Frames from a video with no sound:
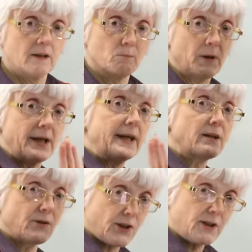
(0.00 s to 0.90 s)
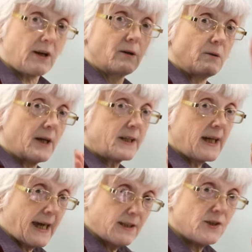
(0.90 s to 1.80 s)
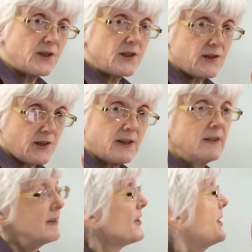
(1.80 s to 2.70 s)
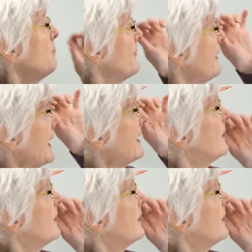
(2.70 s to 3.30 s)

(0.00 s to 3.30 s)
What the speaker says: meaning to go against something.